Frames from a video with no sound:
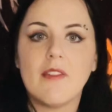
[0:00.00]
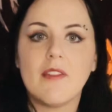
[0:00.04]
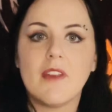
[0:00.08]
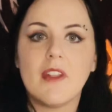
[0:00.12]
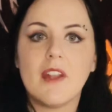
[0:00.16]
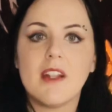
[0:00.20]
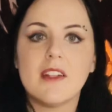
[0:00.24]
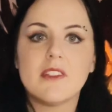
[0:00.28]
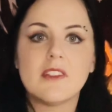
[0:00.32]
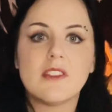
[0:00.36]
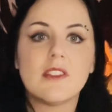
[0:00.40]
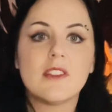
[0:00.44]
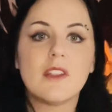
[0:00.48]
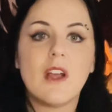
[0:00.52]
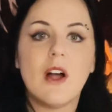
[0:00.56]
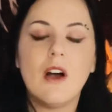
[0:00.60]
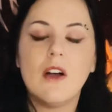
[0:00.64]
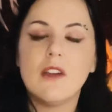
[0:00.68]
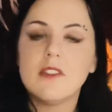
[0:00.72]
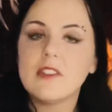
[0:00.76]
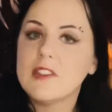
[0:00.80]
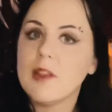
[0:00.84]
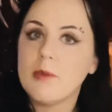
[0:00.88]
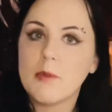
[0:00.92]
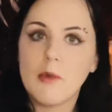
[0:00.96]
And it's all
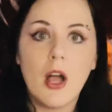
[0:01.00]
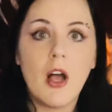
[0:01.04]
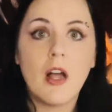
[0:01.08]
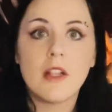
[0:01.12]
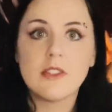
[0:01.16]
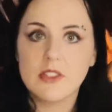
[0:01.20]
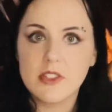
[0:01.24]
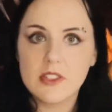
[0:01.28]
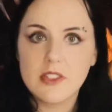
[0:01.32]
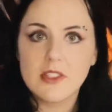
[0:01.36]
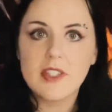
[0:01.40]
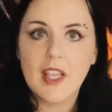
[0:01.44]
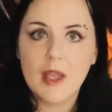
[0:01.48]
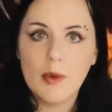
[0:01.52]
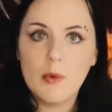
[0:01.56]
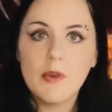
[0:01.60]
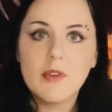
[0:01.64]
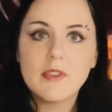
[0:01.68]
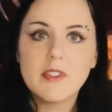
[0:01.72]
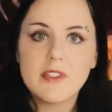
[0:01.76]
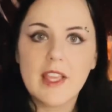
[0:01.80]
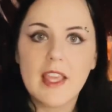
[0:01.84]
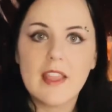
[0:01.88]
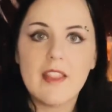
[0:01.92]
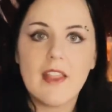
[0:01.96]
subconscious. I will
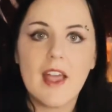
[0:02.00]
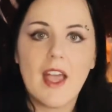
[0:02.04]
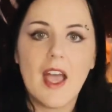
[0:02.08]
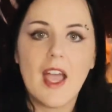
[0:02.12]
say that.